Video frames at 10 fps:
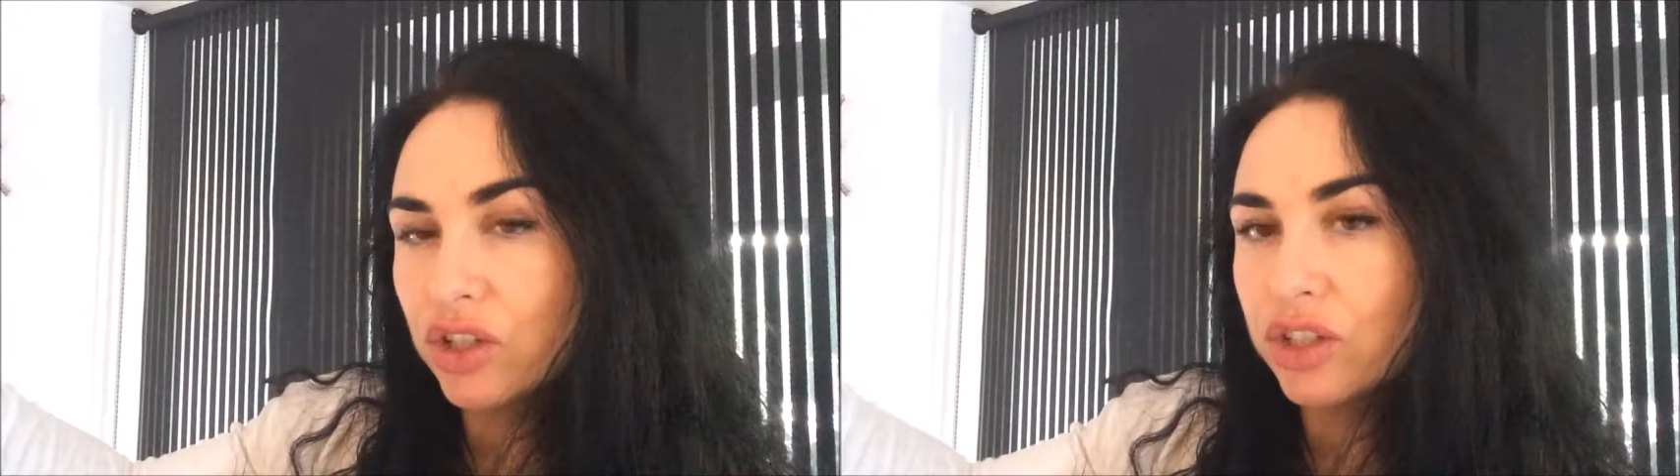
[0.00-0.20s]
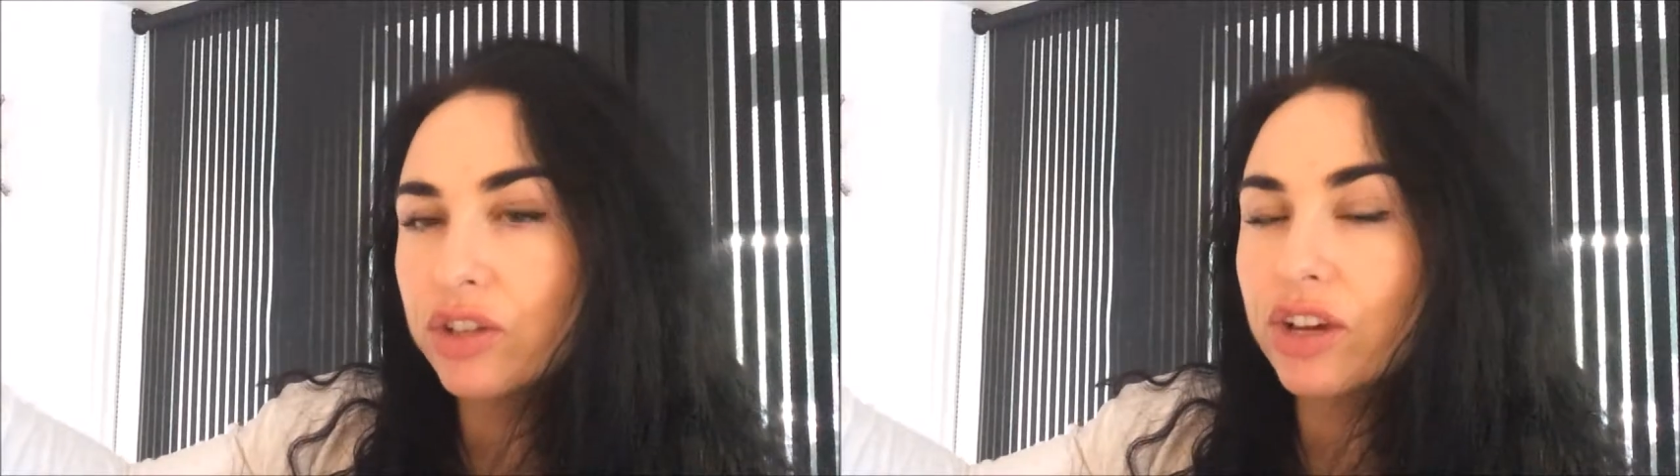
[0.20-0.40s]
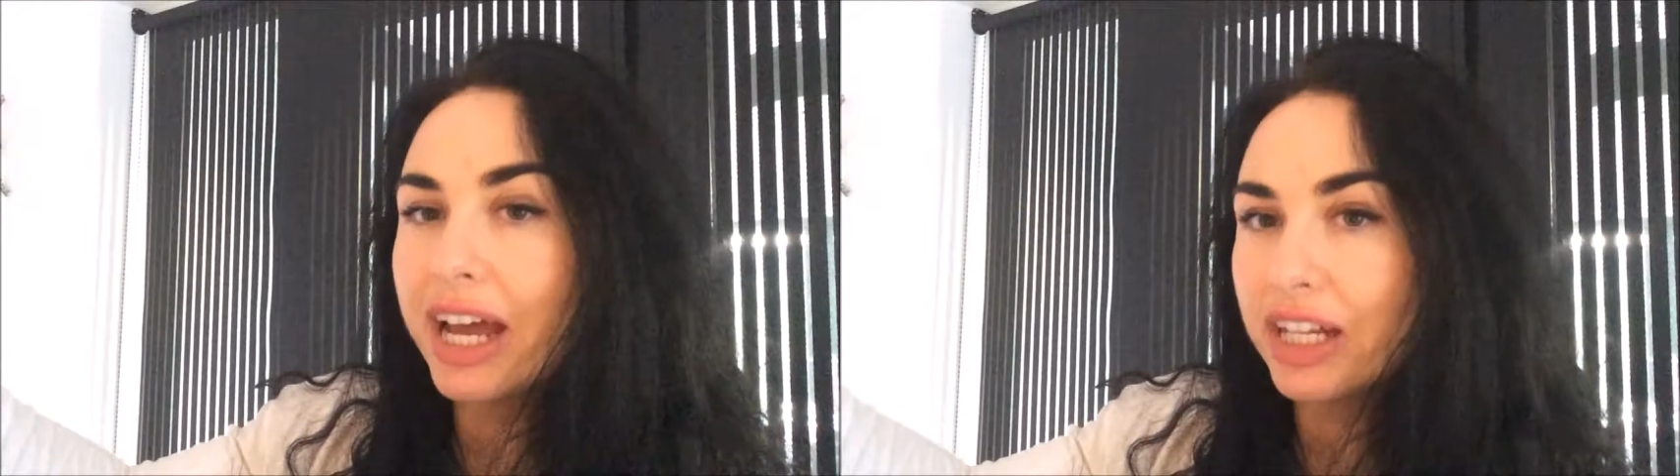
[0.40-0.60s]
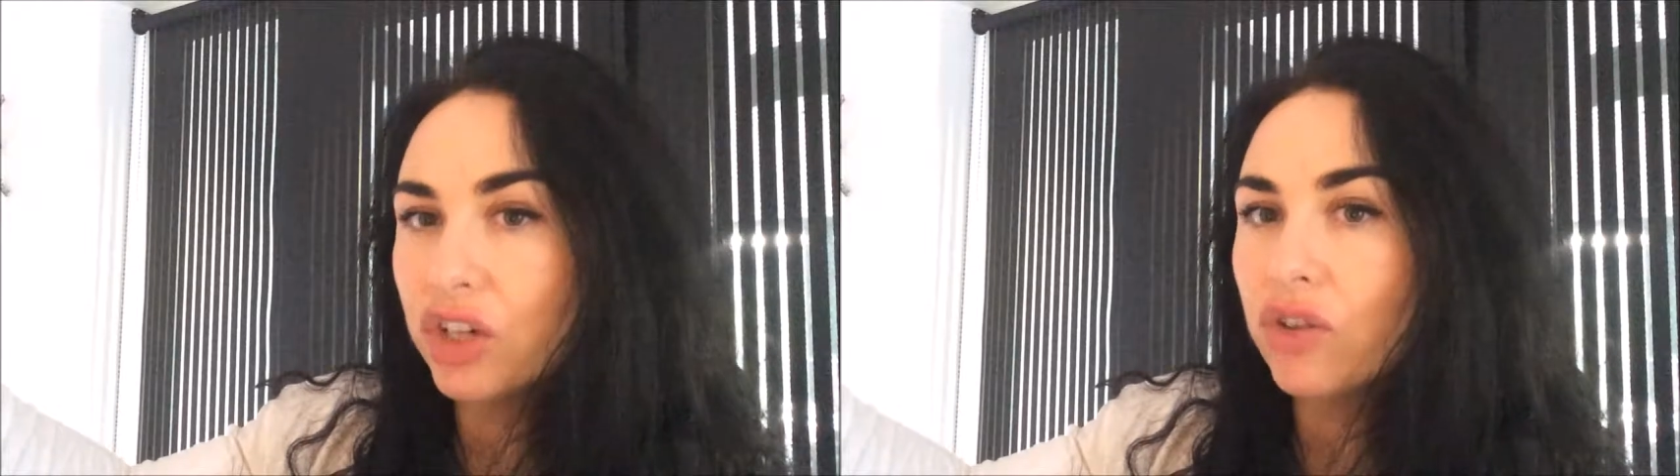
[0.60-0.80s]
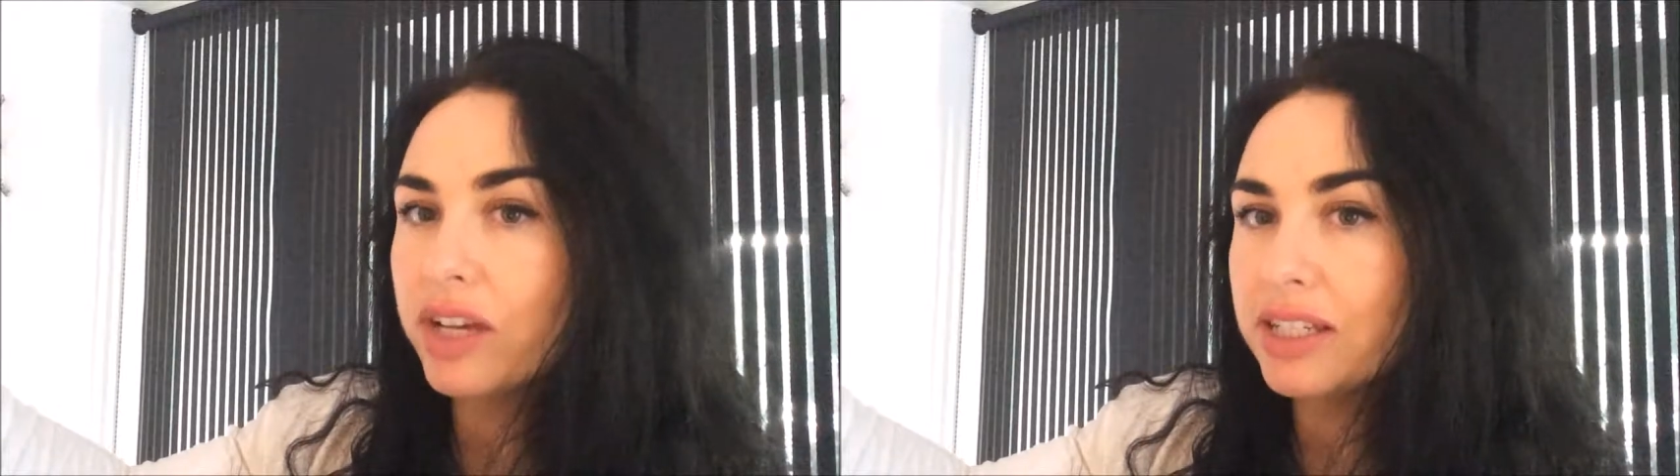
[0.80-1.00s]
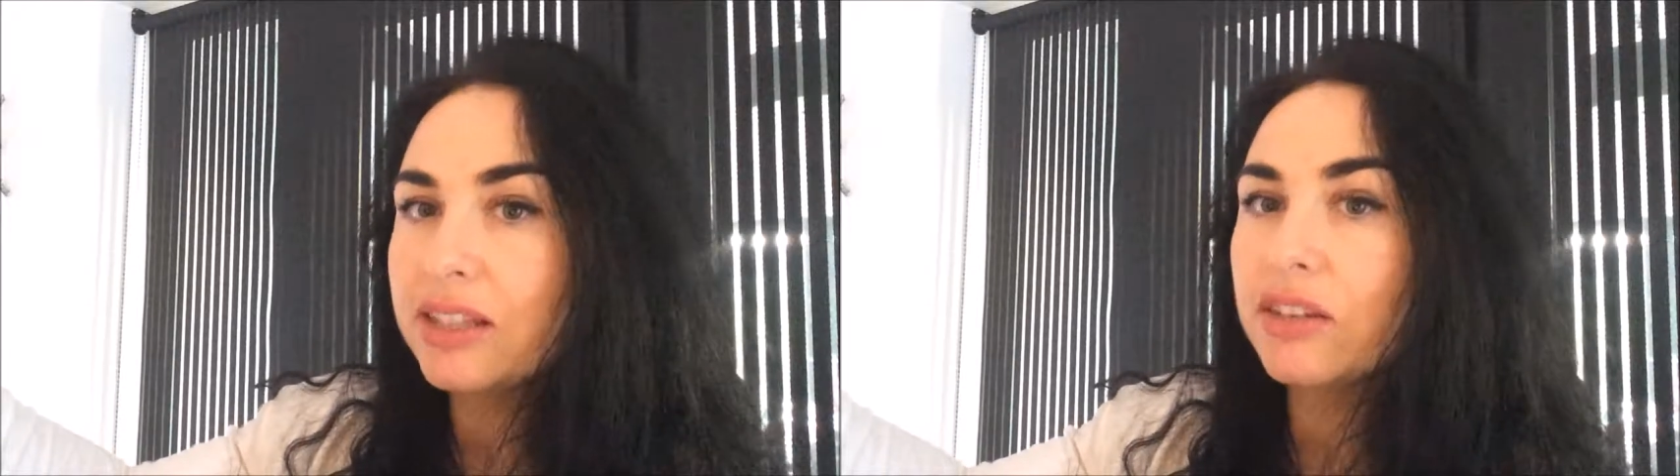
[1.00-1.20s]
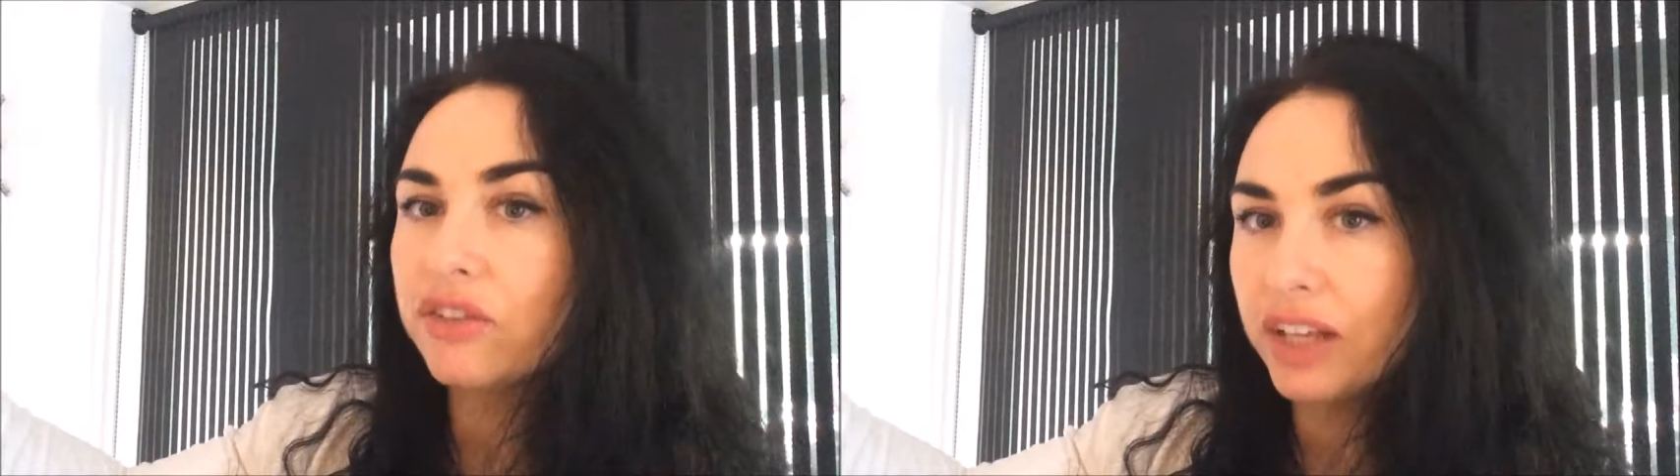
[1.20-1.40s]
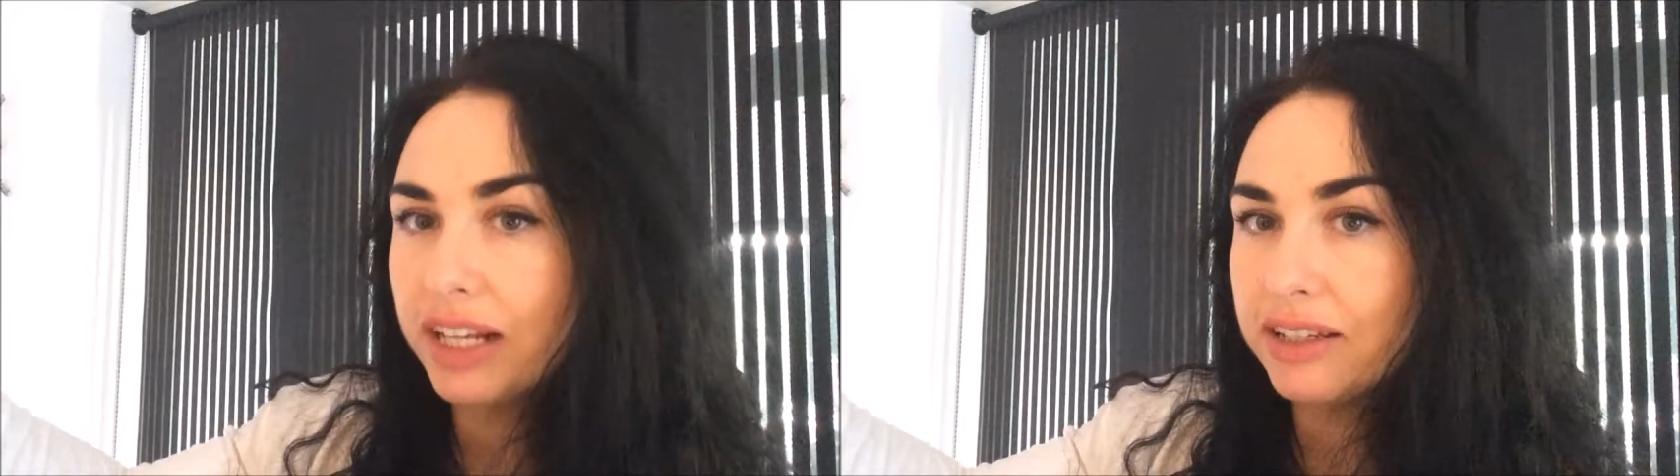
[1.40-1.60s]
because they're categorizing their
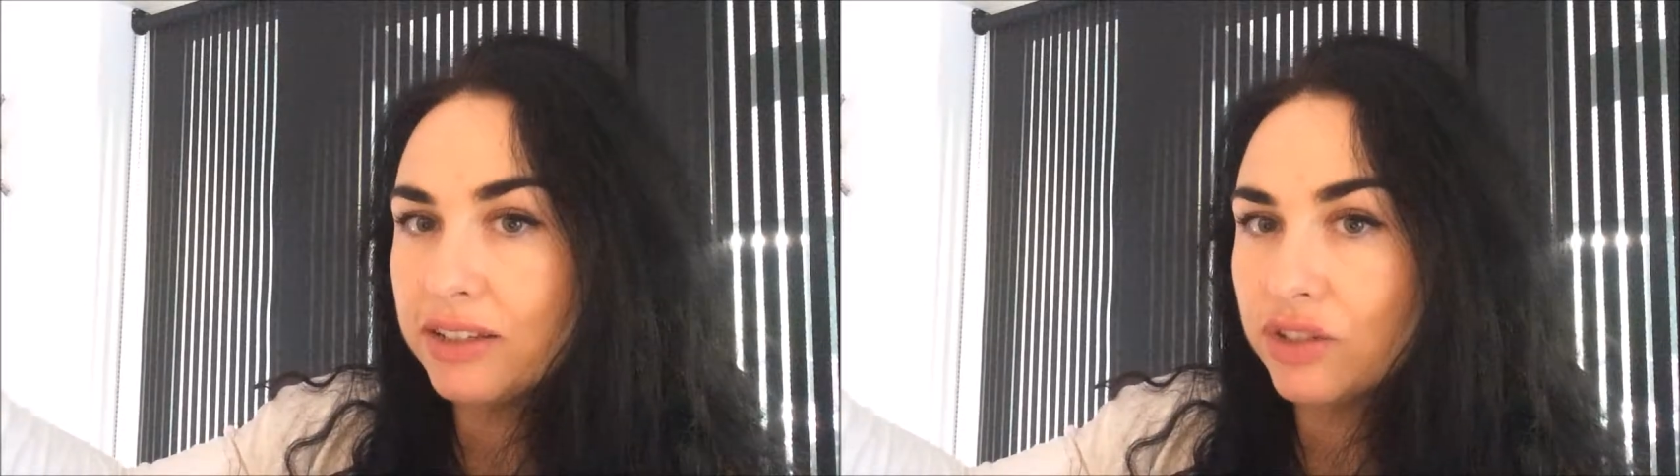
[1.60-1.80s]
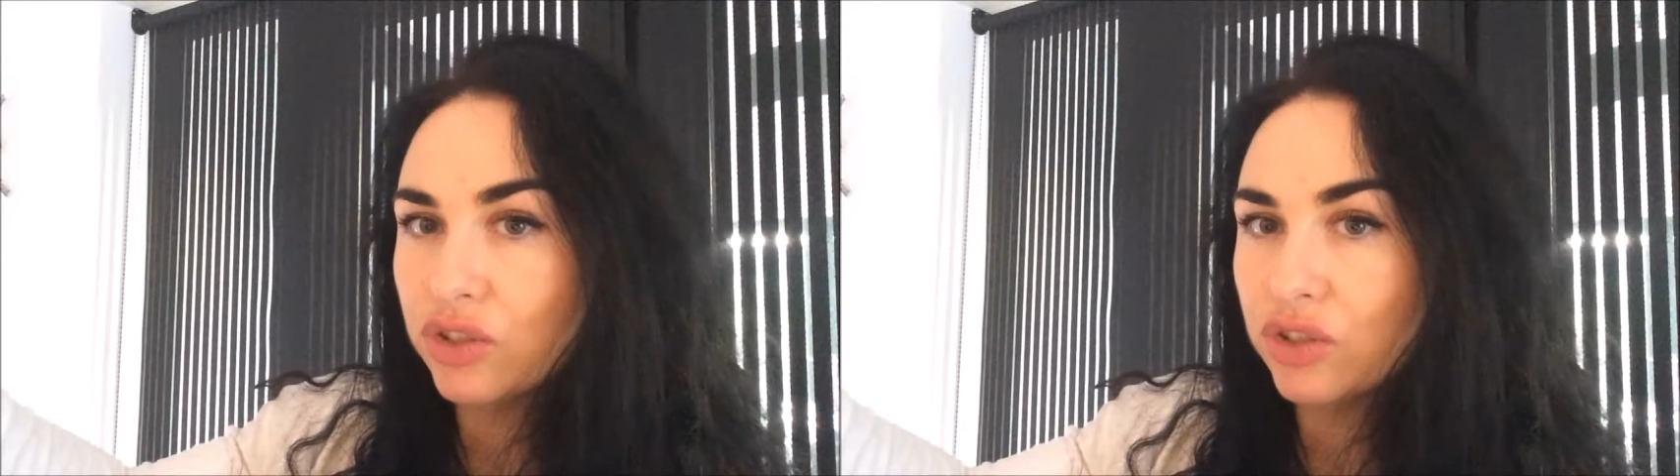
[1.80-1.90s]
feelings.